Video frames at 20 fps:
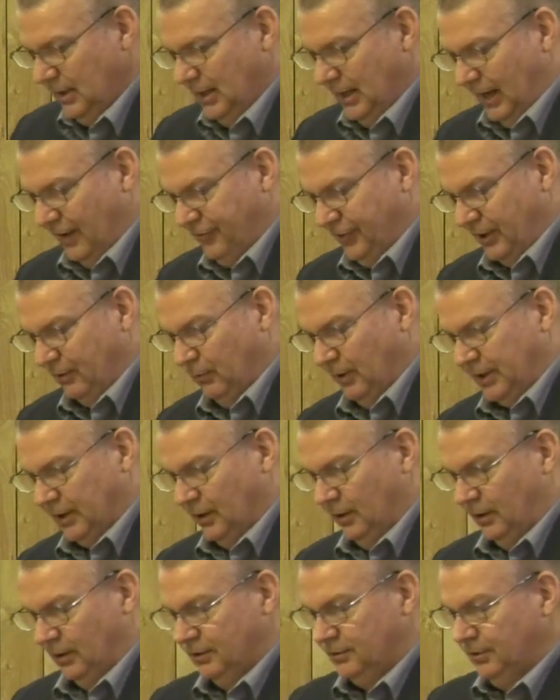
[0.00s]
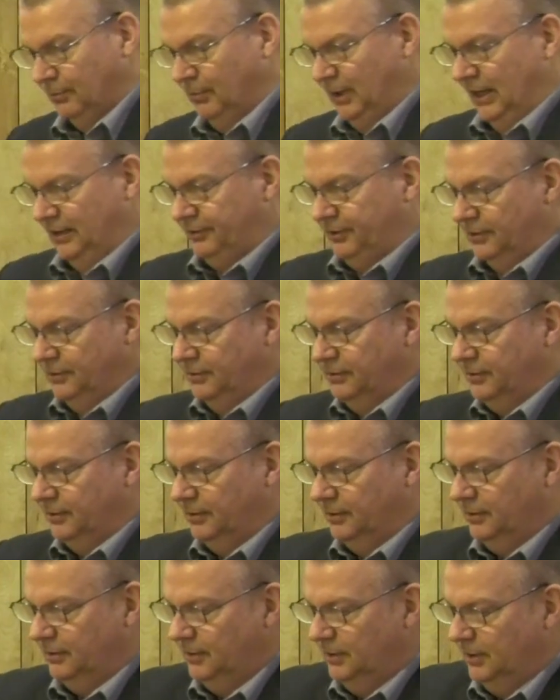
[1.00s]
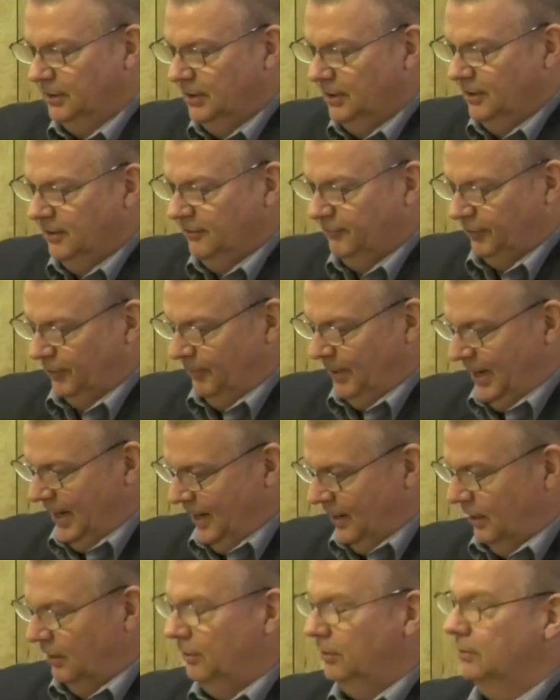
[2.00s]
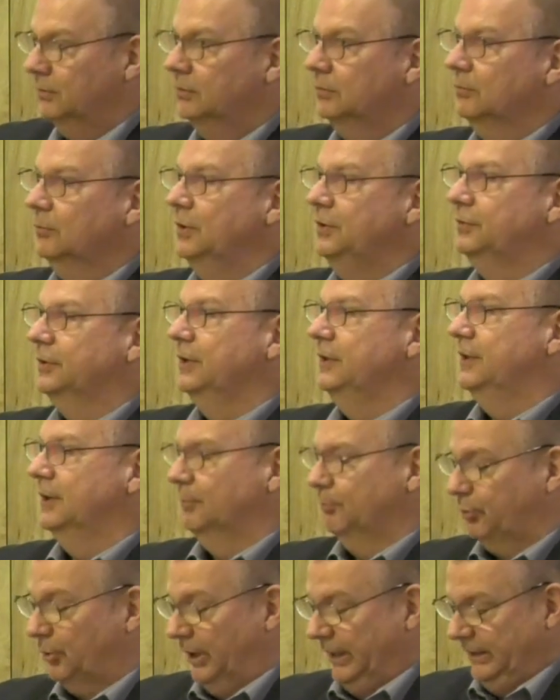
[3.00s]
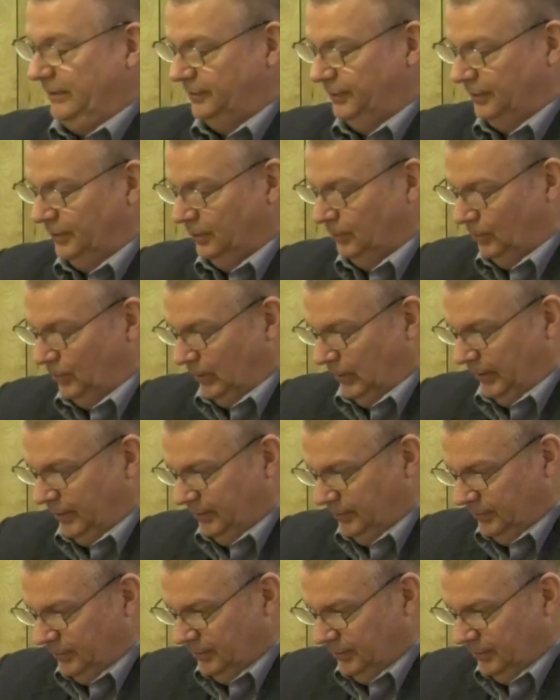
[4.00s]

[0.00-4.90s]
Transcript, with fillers: I think we can learn some lessons from how we see them praising the Lord.